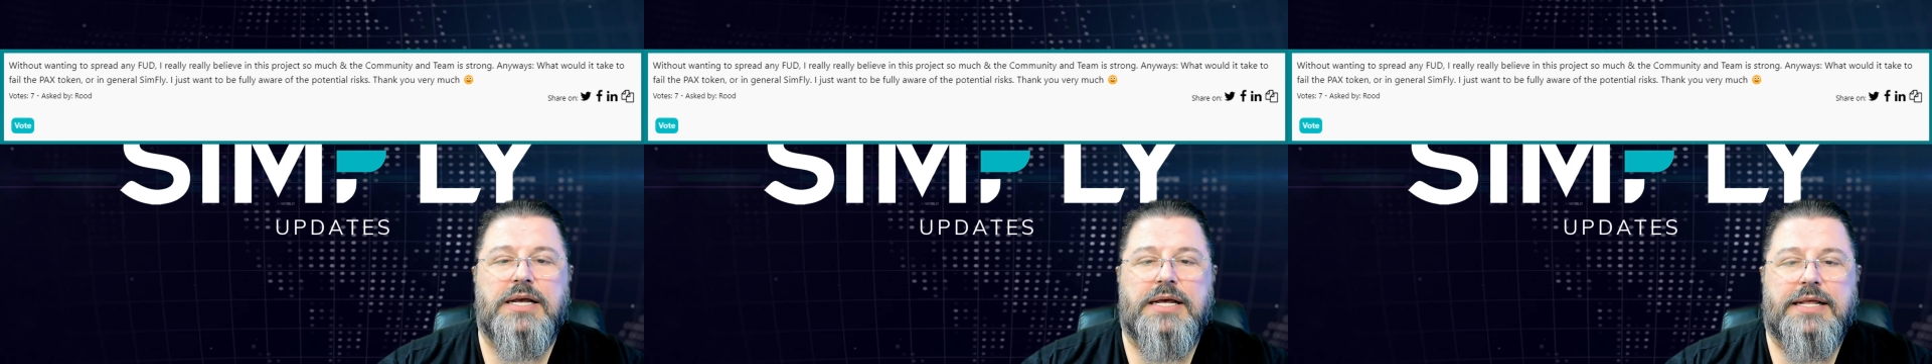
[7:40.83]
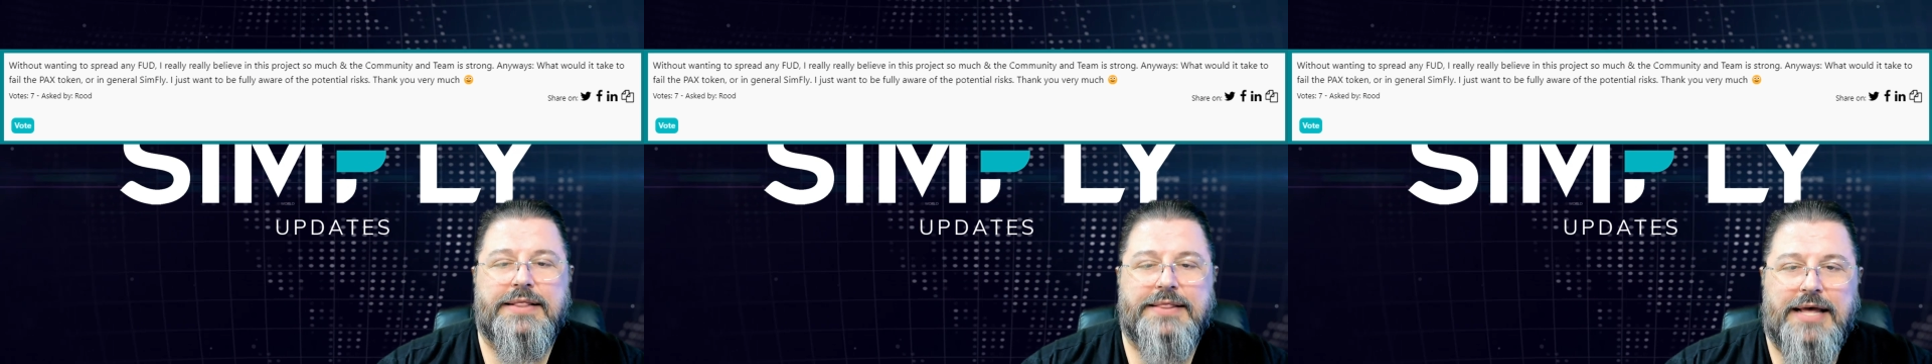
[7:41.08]

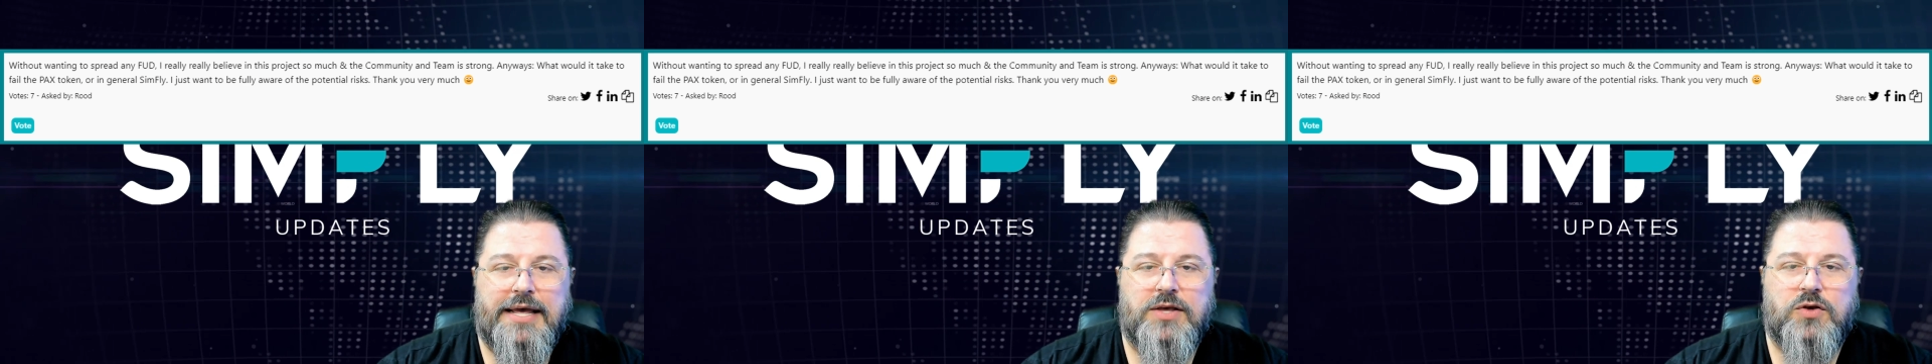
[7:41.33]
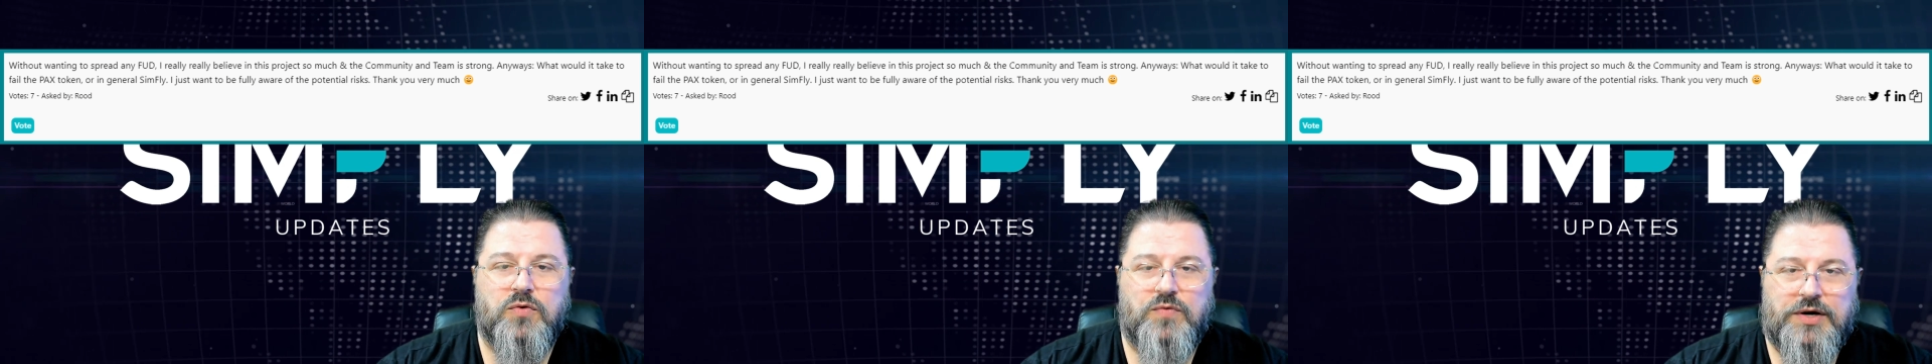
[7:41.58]
Thank
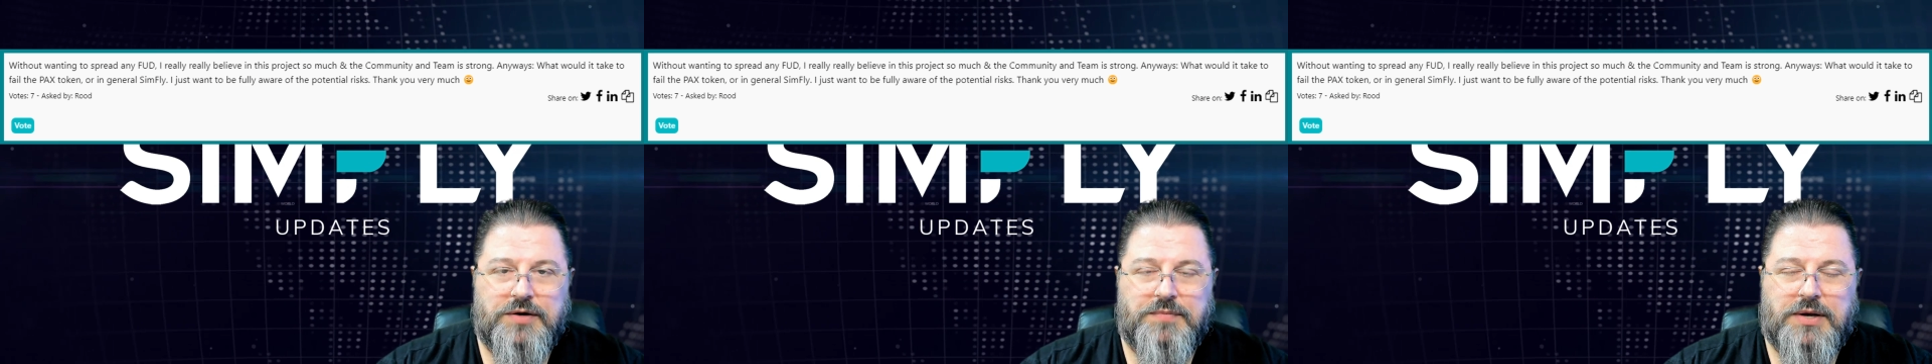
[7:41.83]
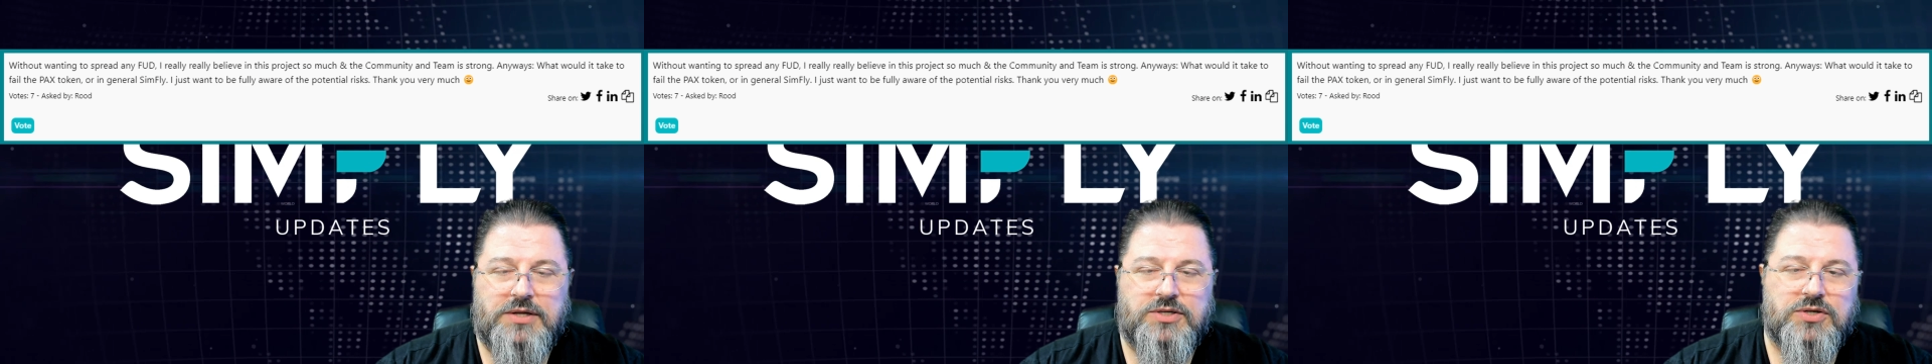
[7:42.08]
you very
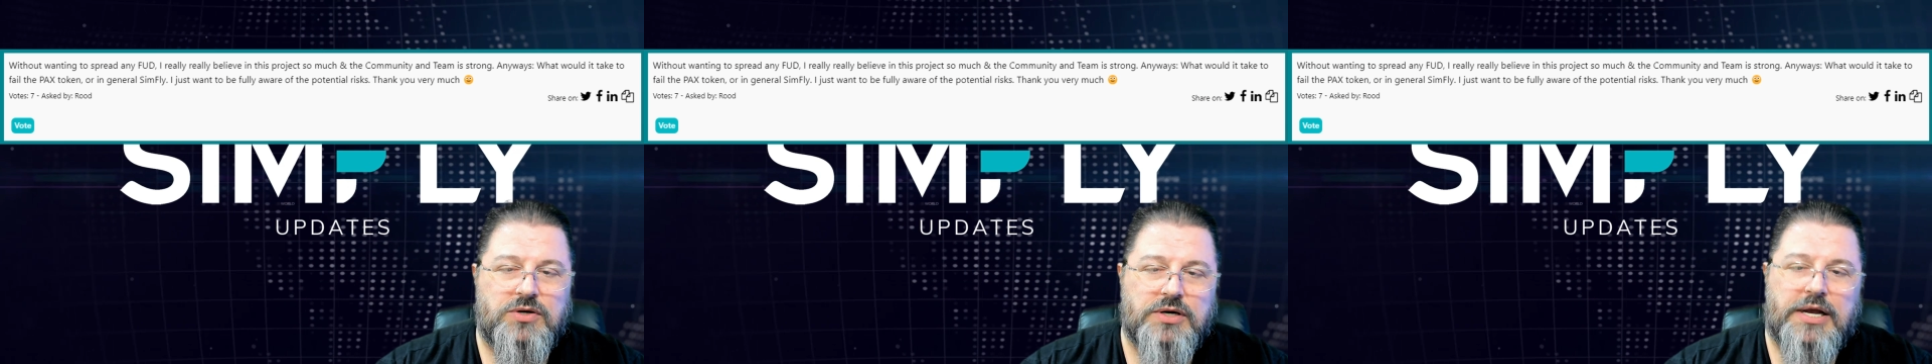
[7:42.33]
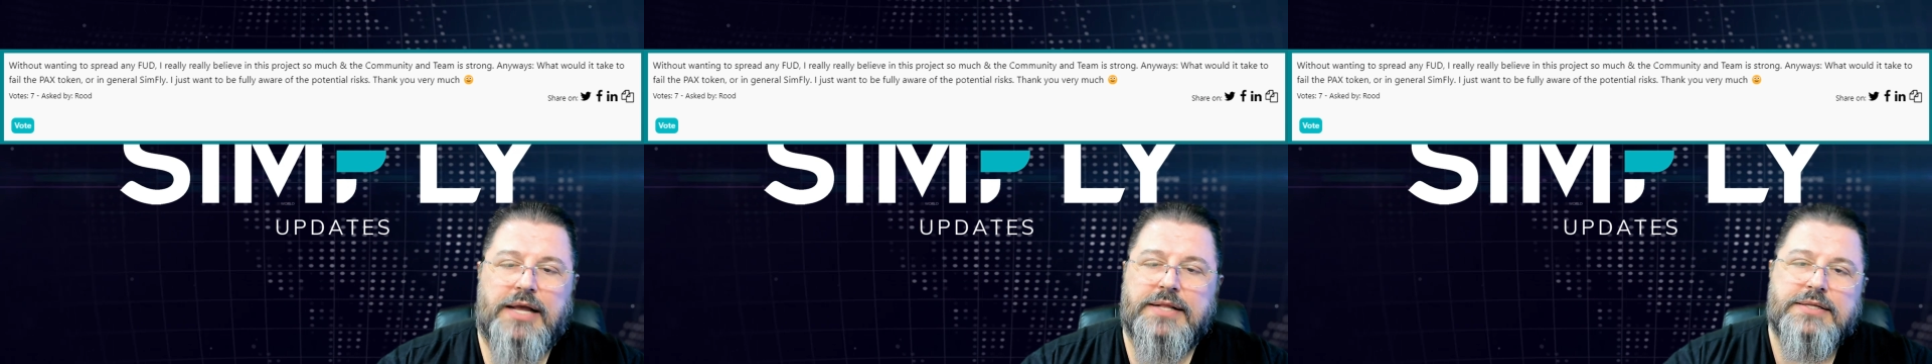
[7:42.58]
much.
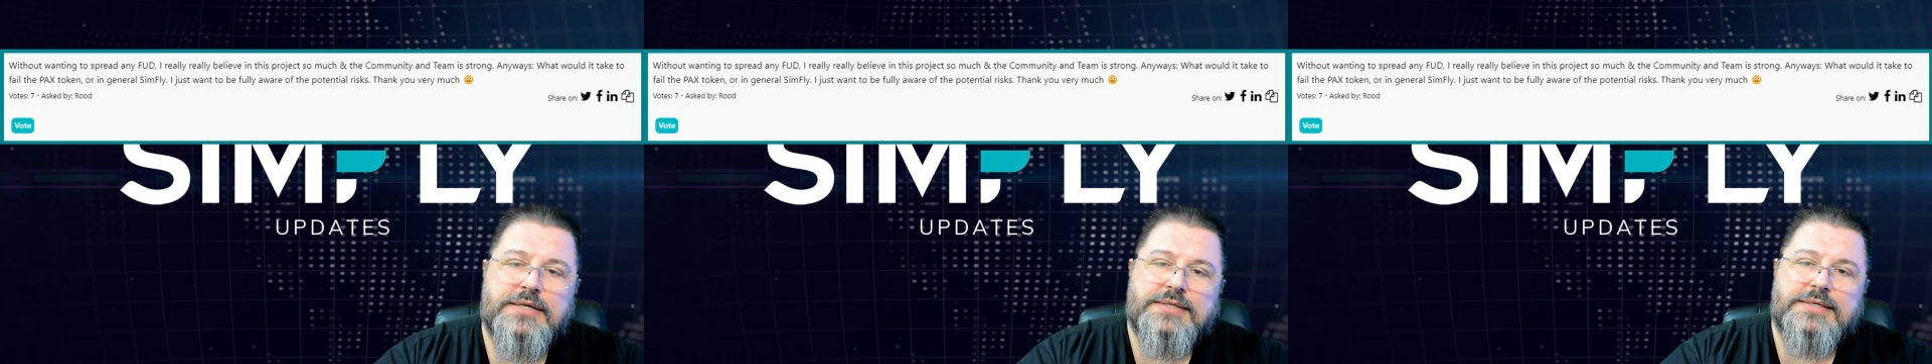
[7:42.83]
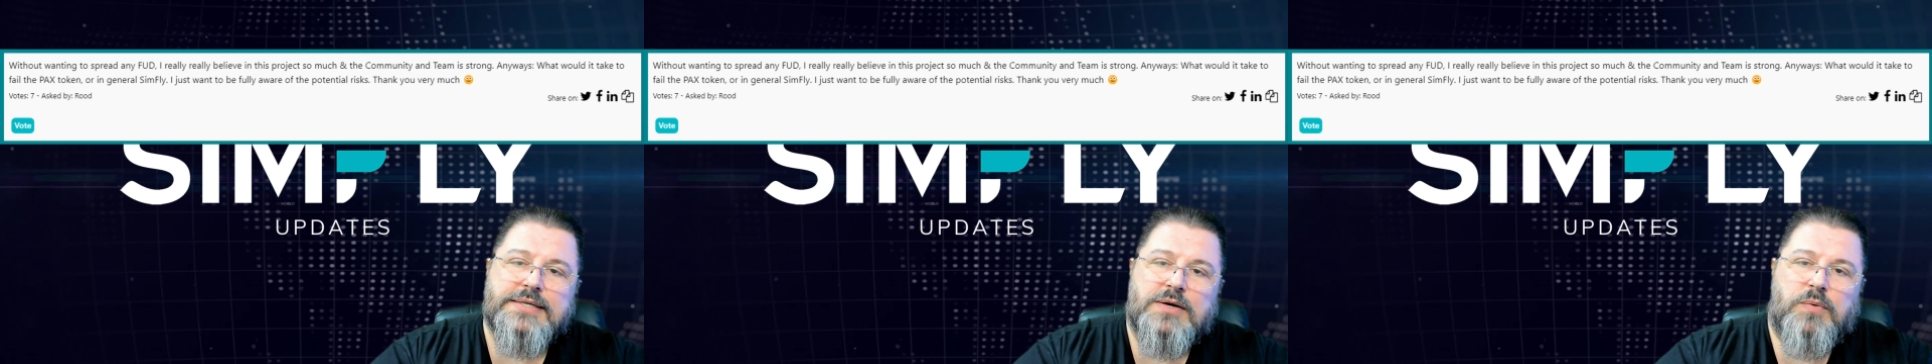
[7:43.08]
Okay, this
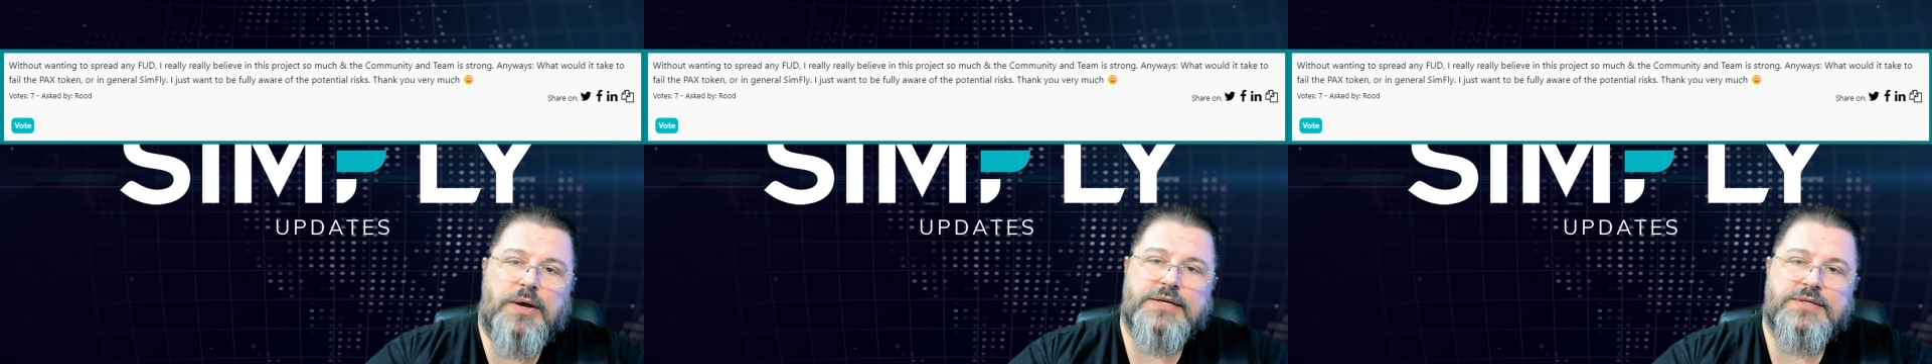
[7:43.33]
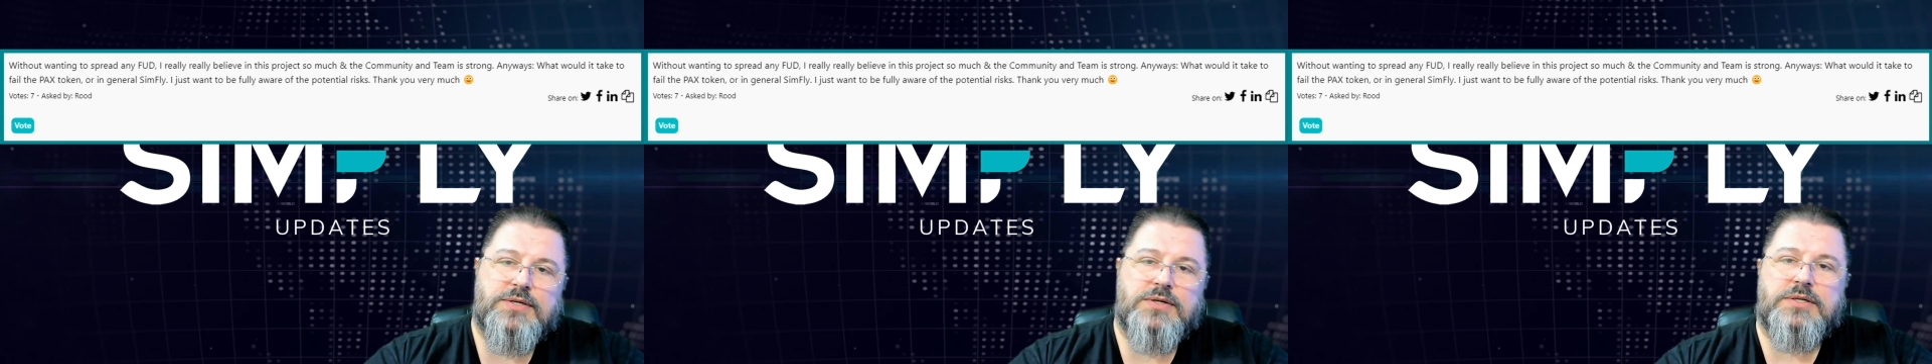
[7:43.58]
is a question